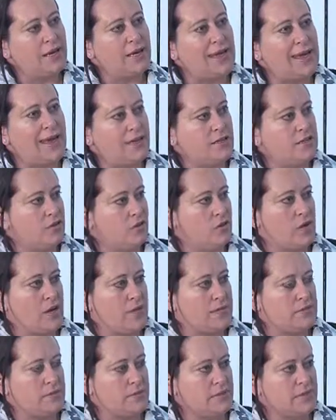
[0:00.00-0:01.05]
engaging your
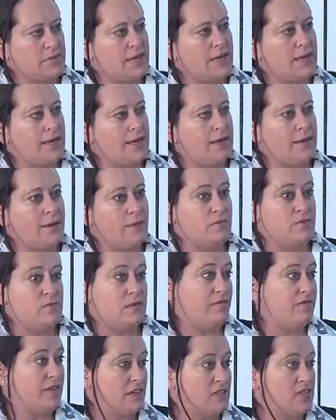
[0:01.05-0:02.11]
customers and getting them to
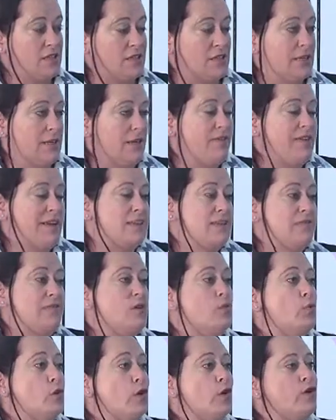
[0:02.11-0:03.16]

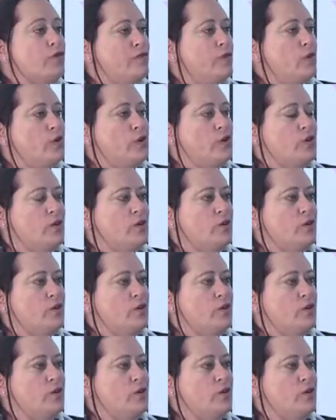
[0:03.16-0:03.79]
effectively work for you.